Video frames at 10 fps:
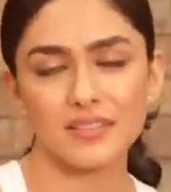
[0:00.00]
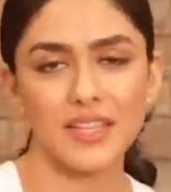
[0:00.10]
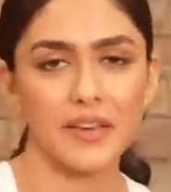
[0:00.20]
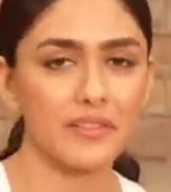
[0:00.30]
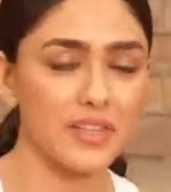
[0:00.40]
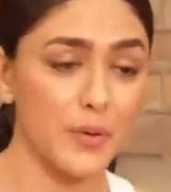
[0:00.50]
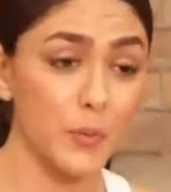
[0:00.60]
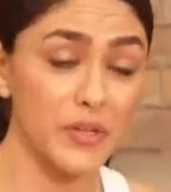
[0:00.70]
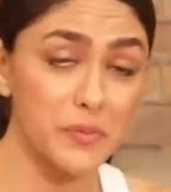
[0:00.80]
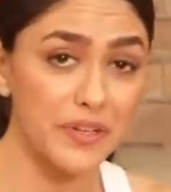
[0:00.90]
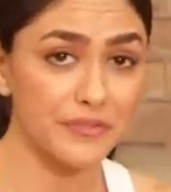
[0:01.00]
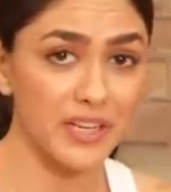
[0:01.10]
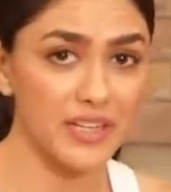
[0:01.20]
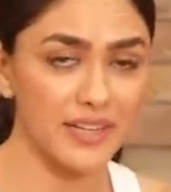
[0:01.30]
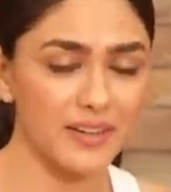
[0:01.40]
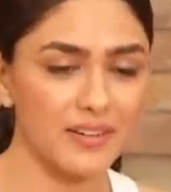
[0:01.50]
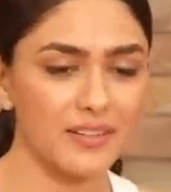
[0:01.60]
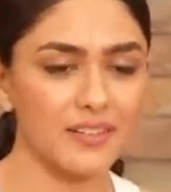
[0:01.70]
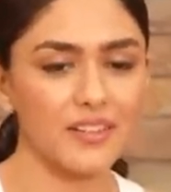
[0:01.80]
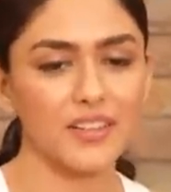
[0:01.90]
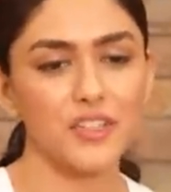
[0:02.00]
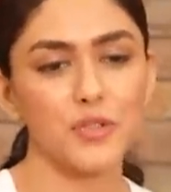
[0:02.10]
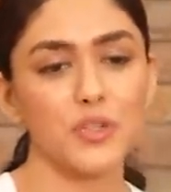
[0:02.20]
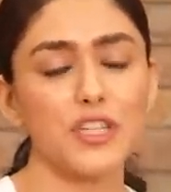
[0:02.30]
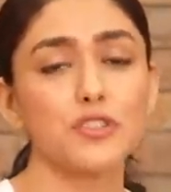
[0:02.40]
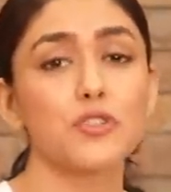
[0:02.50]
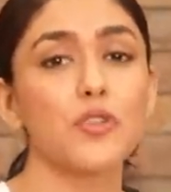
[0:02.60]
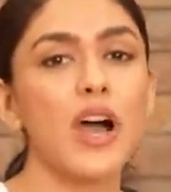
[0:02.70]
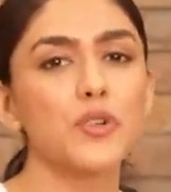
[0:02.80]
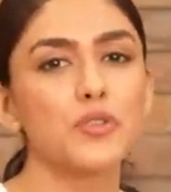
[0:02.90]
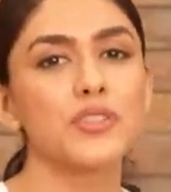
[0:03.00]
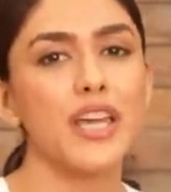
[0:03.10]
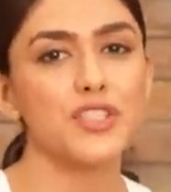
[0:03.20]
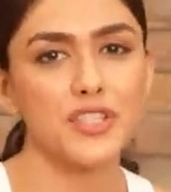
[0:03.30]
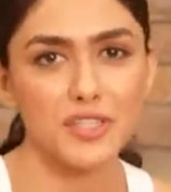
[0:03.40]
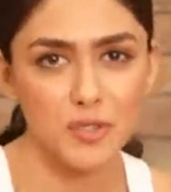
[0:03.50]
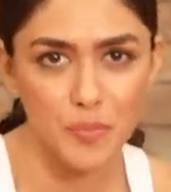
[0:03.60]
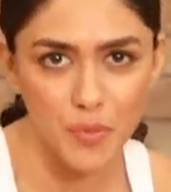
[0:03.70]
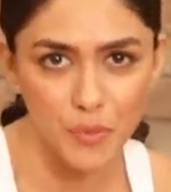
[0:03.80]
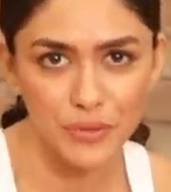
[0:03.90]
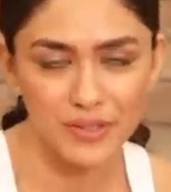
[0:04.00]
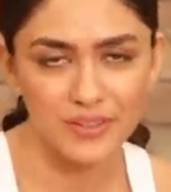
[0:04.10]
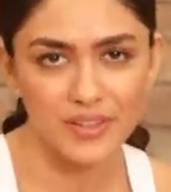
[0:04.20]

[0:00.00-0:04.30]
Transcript: There there will be failure you need to know how to digest both.